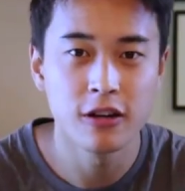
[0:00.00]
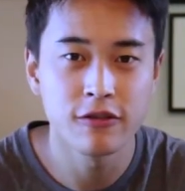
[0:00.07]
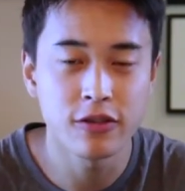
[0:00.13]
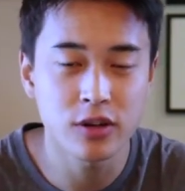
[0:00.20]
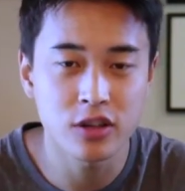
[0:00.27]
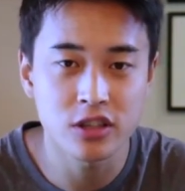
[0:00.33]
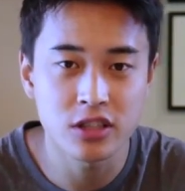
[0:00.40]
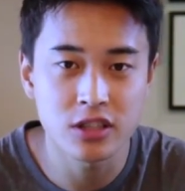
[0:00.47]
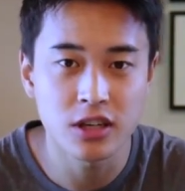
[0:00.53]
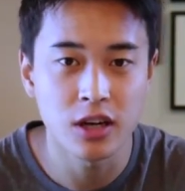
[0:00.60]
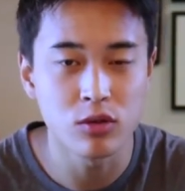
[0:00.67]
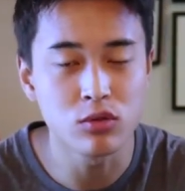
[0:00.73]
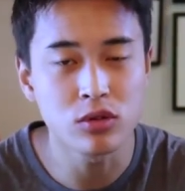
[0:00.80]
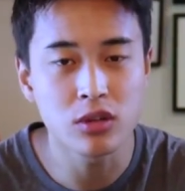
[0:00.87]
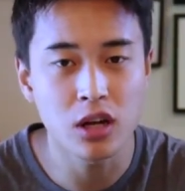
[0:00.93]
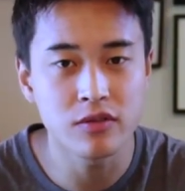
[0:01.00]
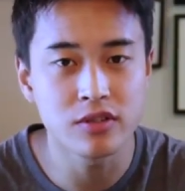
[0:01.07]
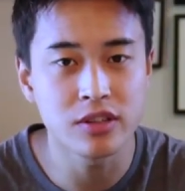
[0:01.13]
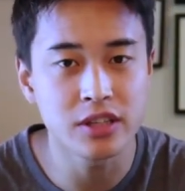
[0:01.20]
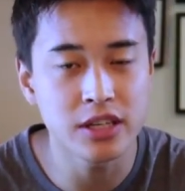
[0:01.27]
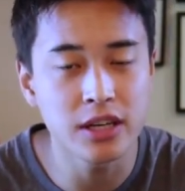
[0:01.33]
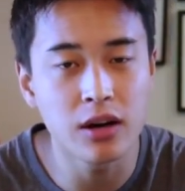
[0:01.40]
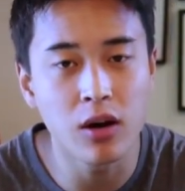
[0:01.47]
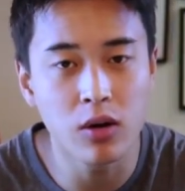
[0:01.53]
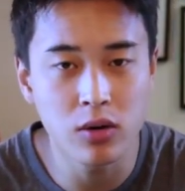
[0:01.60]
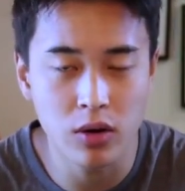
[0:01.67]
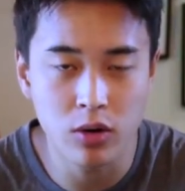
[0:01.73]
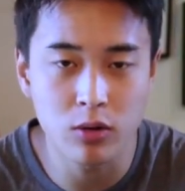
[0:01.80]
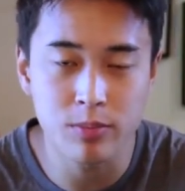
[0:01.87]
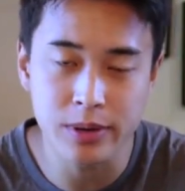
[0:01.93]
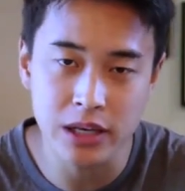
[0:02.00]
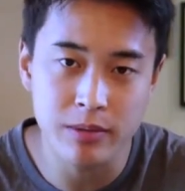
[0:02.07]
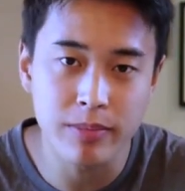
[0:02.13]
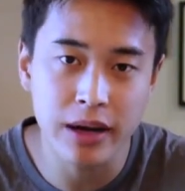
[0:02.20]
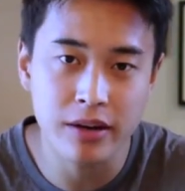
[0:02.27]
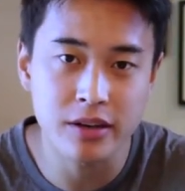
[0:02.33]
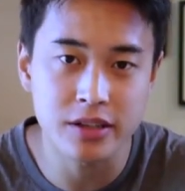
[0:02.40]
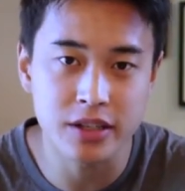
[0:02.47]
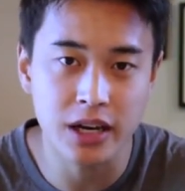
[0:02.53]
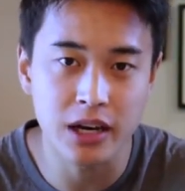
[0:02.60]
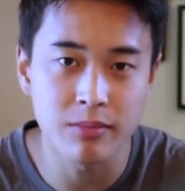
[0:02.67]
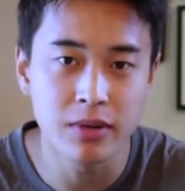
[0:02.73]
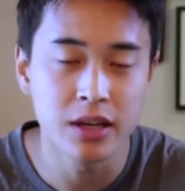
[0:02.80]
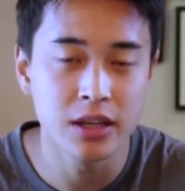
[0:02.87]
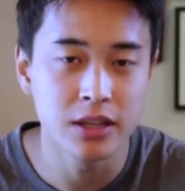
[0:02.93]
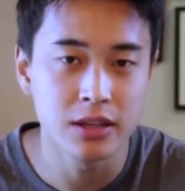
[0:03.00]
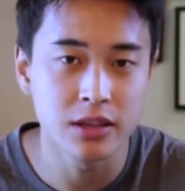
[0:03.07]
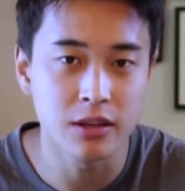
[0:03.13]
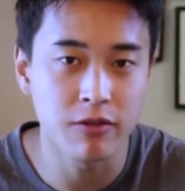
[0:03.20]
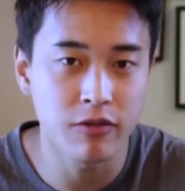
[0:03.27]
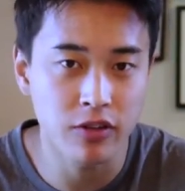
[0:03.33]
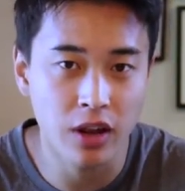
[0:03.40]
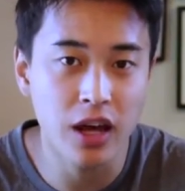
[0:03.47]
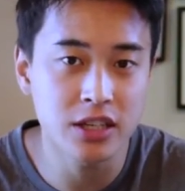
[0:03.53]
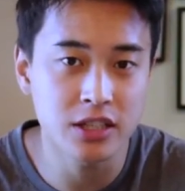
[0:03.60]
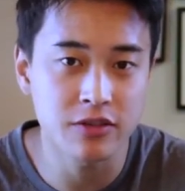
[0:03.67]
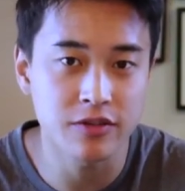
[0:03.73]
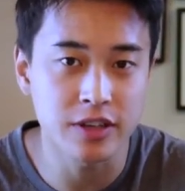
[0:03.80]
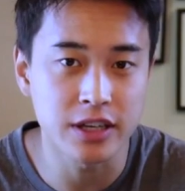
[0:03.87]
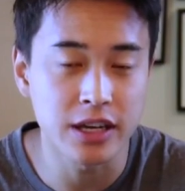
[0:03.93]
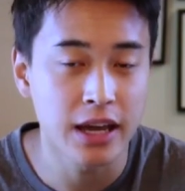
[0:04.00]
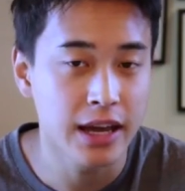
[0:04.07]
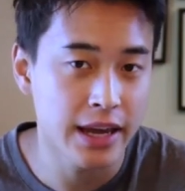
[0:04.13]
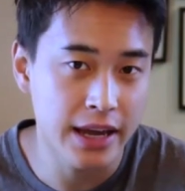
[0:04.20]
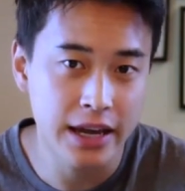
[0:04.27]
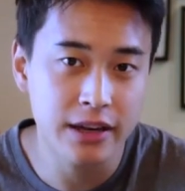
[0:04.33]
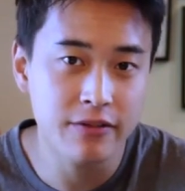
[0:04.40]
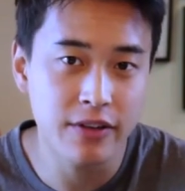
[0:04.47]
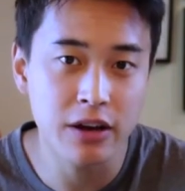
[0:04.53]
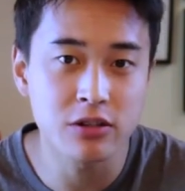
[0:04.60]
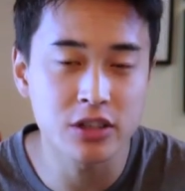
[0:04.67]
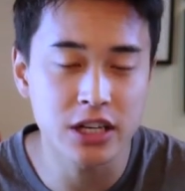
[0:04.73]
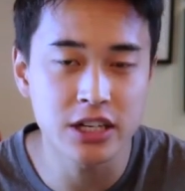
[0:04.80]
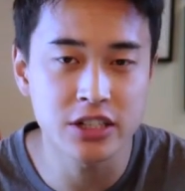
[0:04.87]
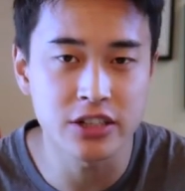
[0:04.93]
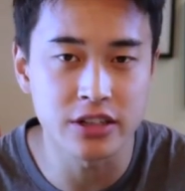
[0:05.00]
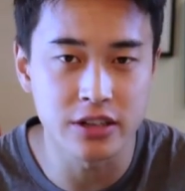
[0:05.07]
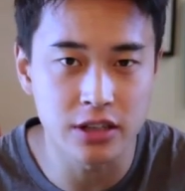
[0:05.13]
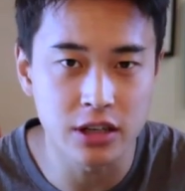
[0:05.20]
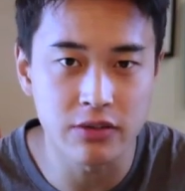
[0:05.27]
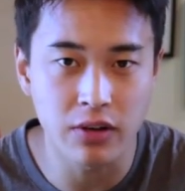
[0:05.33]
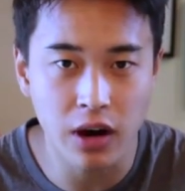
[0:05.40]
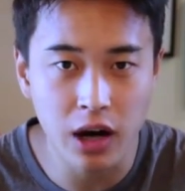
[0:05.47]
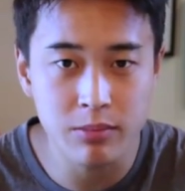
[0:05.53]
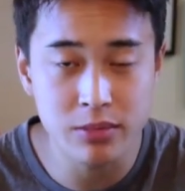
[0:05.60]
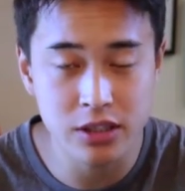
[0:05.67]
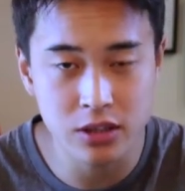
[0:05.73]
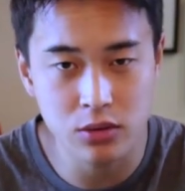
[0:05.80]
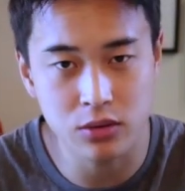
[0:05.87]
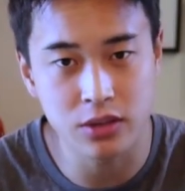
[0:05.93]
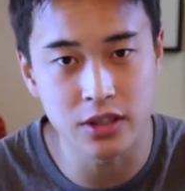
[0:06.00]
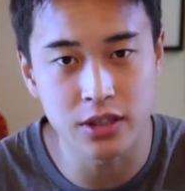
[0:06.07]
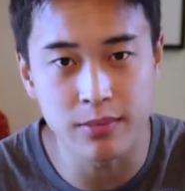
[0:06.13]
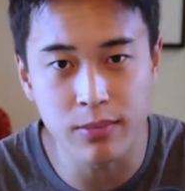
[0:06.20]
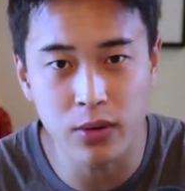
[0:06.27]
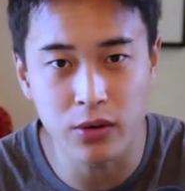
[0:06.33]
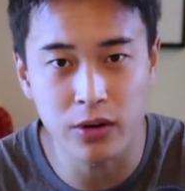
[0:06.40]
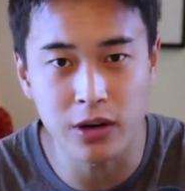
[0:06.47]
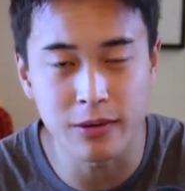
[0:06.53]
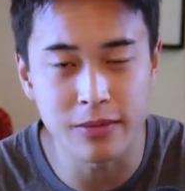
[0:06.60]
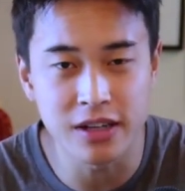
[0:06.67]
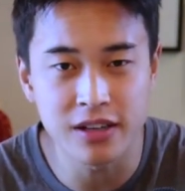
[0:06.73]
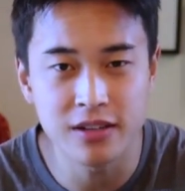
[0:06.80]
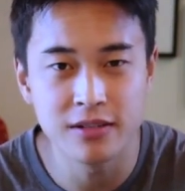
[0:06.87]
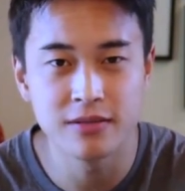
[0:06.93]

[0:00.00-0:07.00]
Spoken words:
First, we'll cover the OOP paradigm, the philosophy and foundation of object-oriented programming.